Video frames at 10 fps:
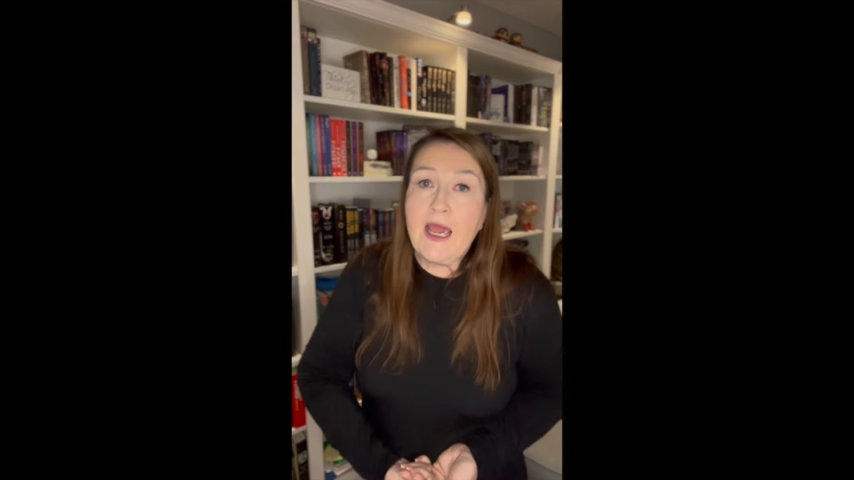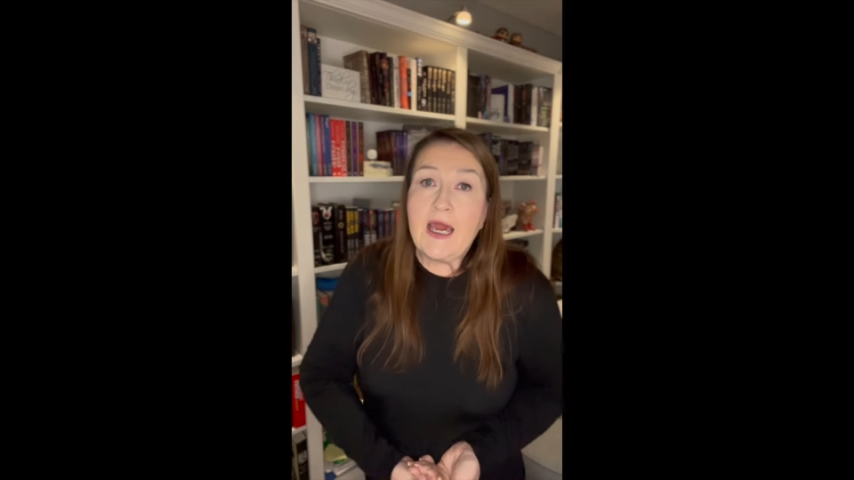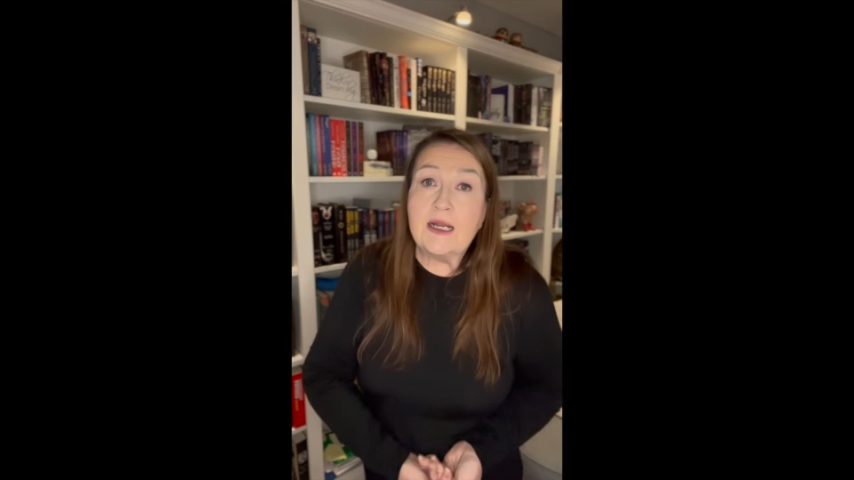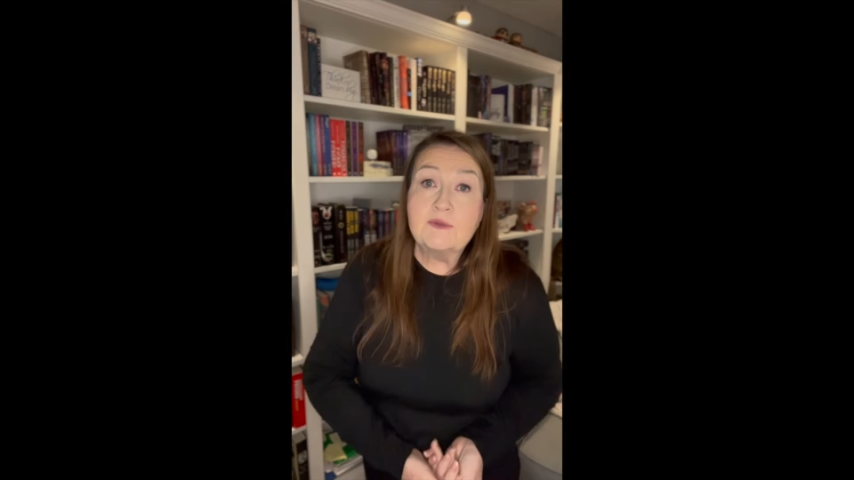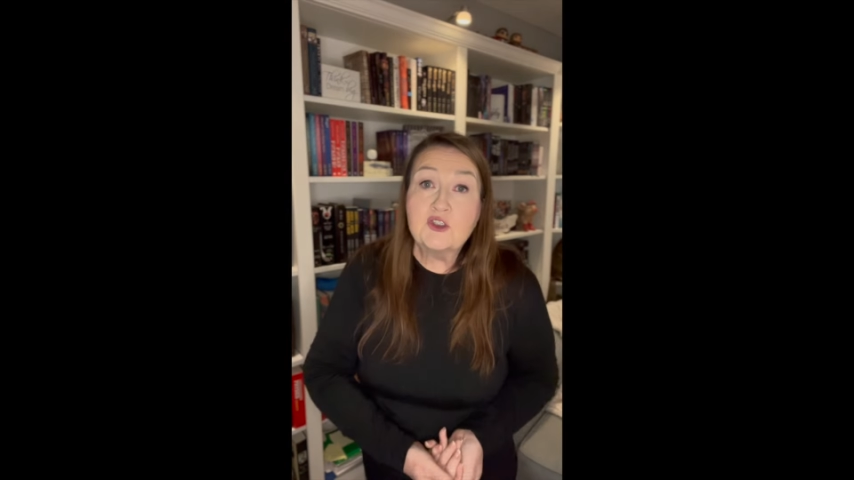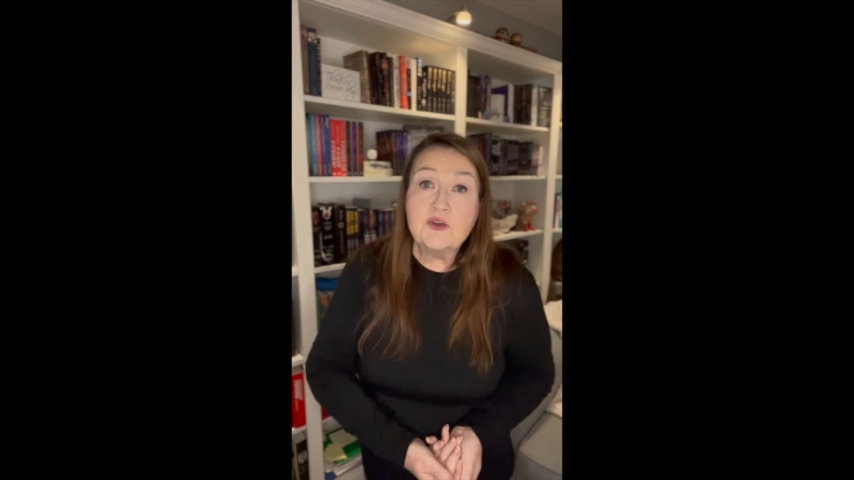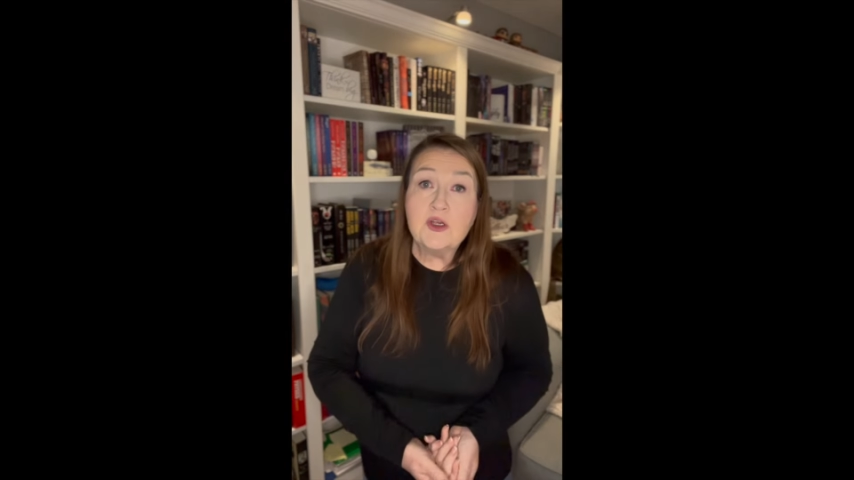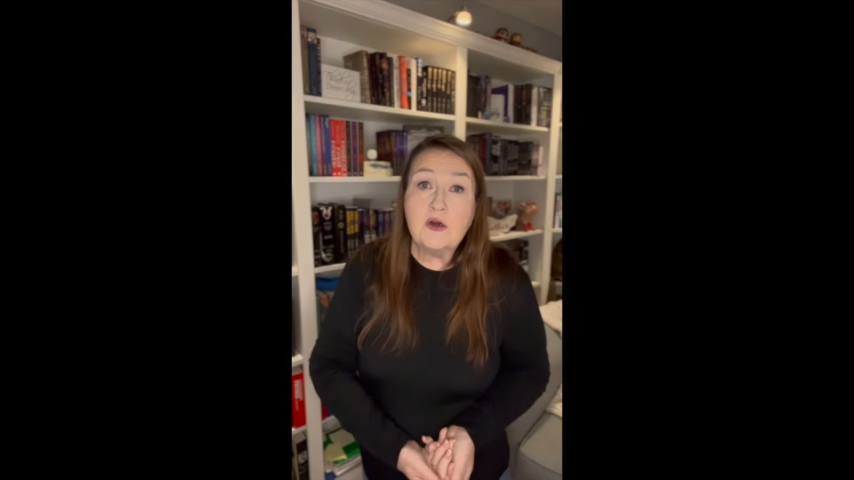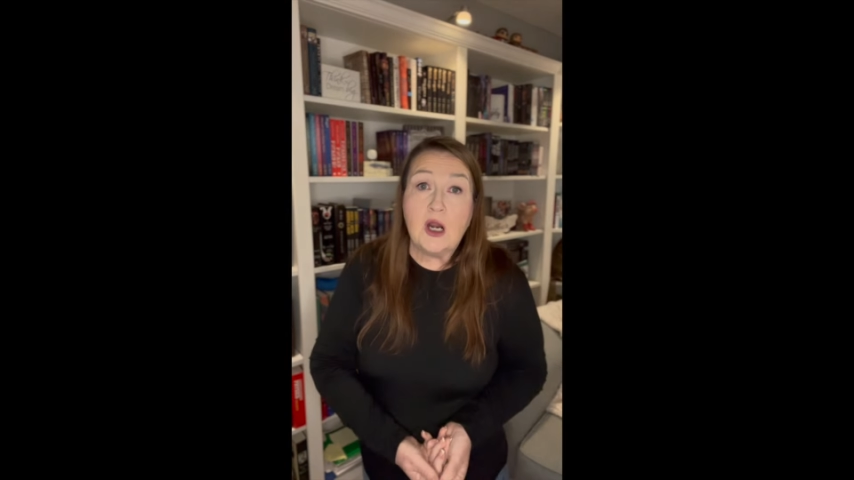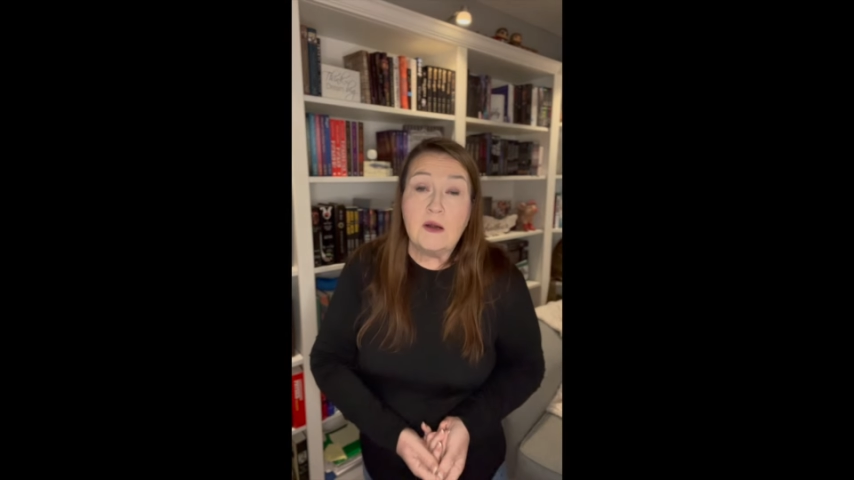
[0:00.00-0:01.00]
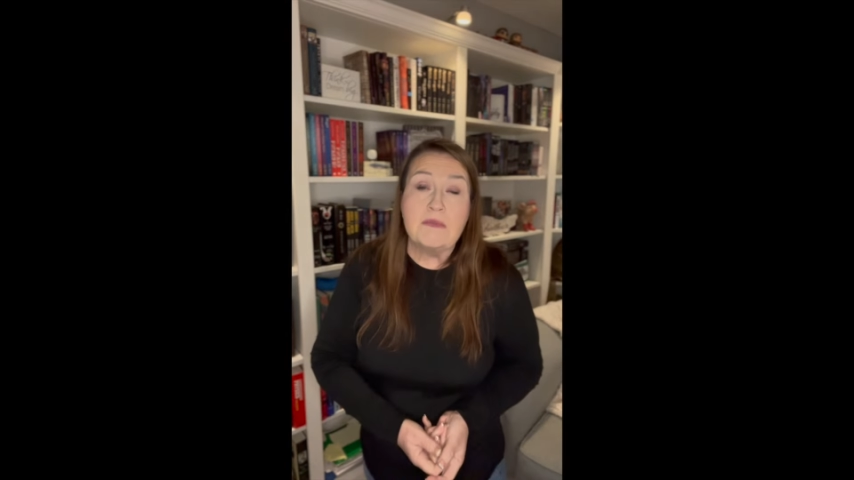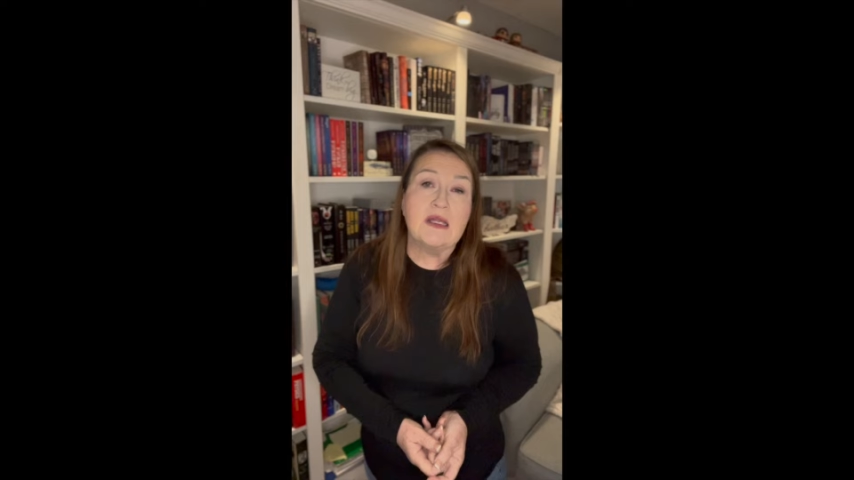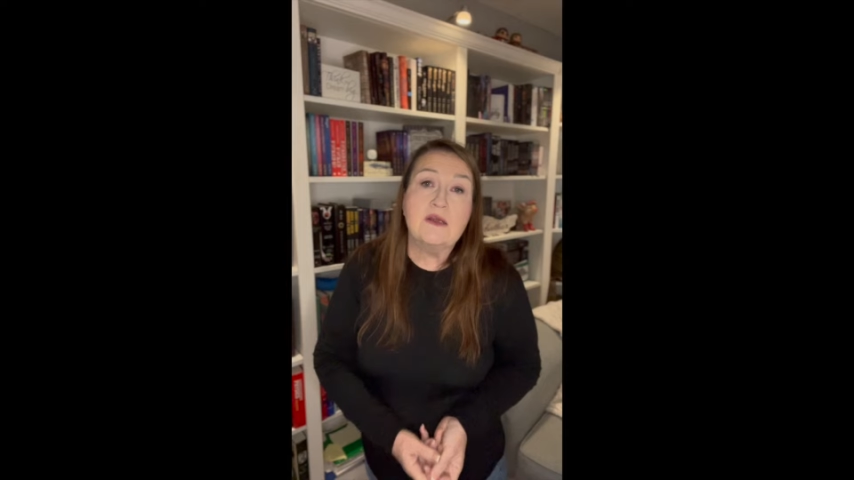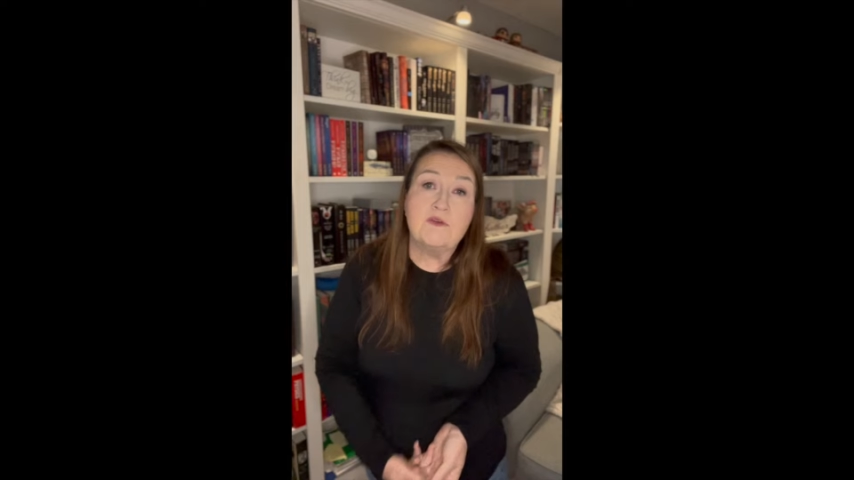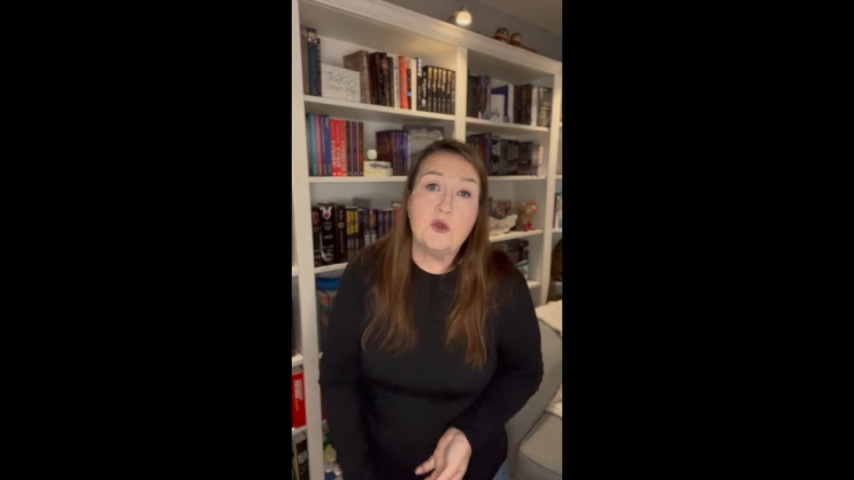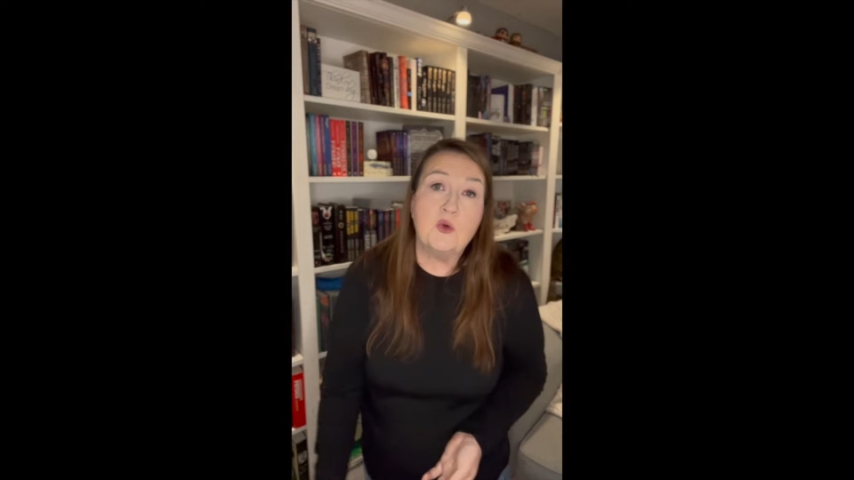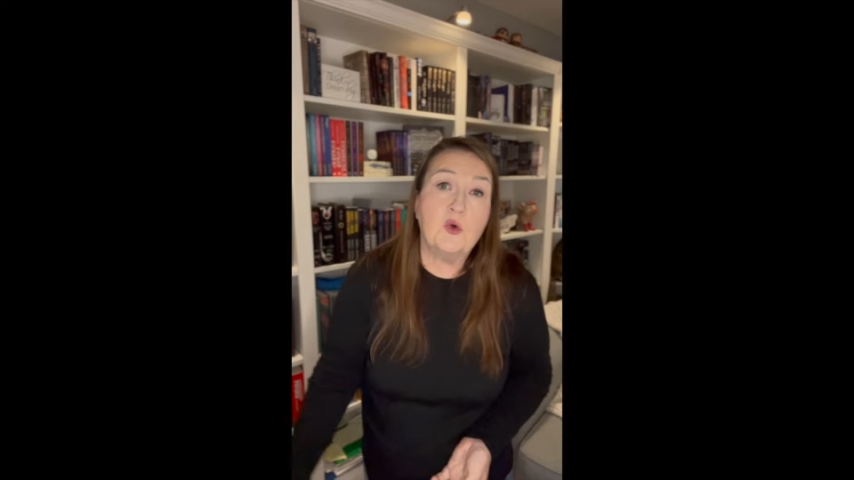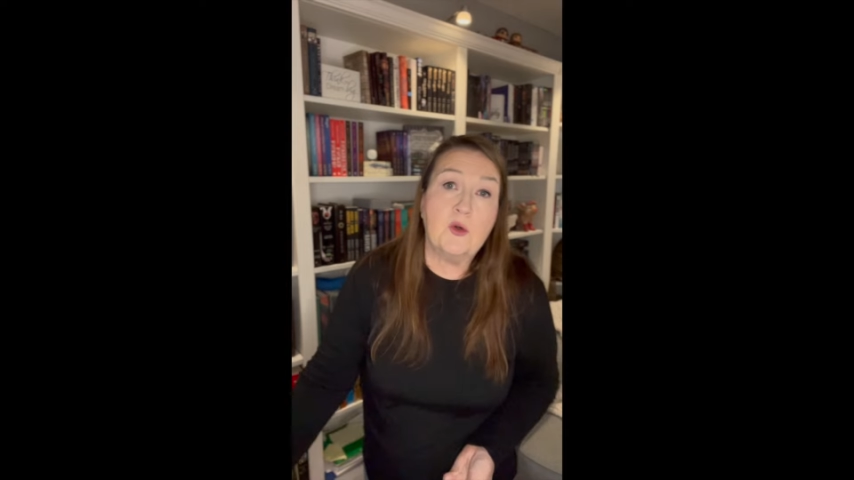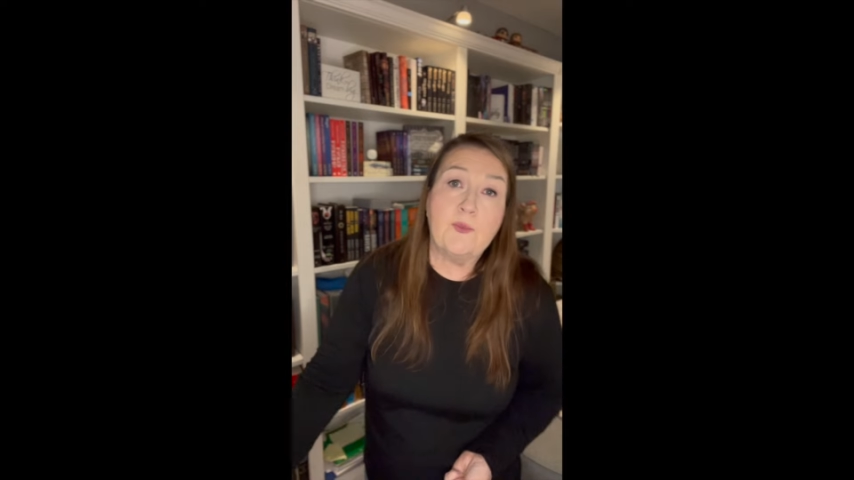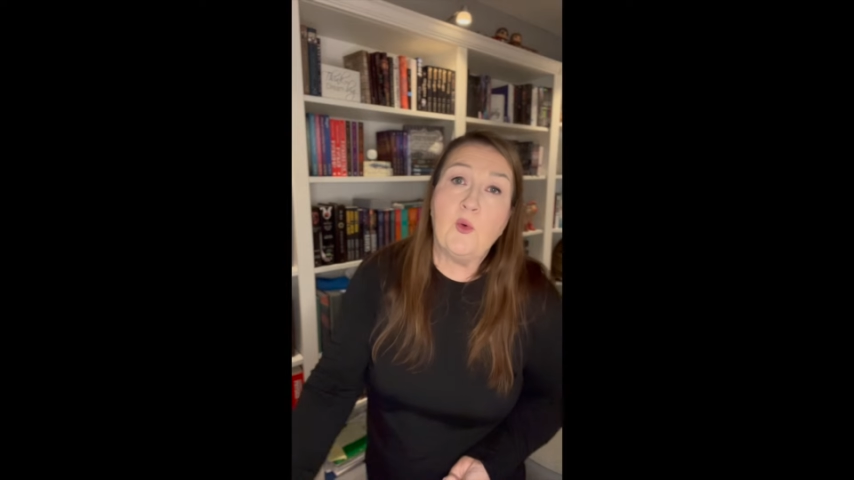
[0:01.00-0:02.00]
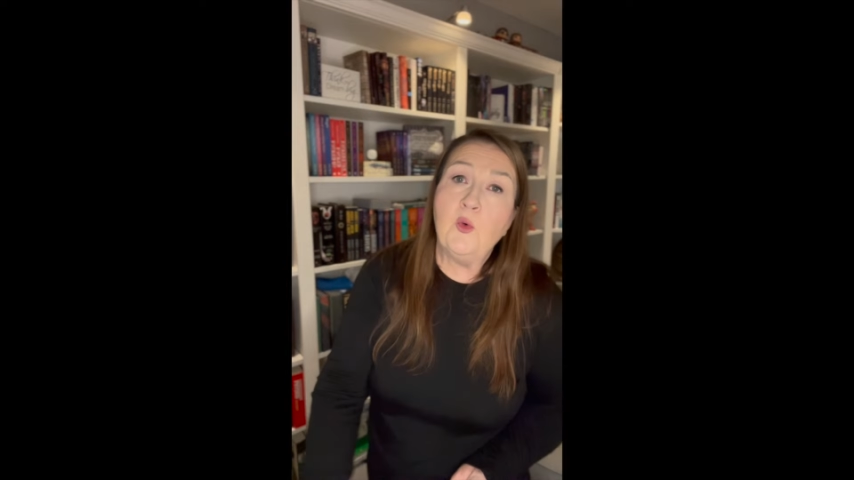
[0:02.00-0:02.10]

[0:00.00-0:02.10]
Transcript: And I'm sure there are many of you who are